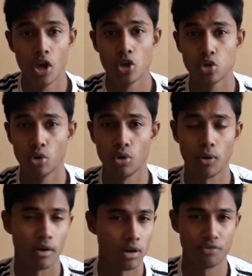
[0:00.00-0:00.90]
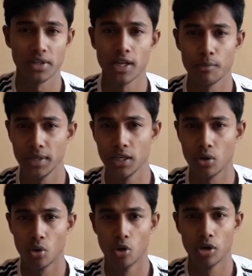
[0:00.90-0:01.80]
So Rafinha,
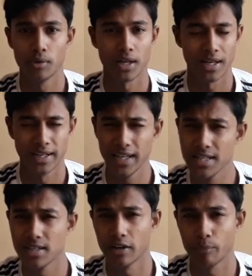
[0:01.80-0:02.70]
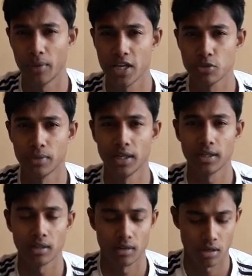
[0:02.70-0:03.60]
being old, needs a replacement.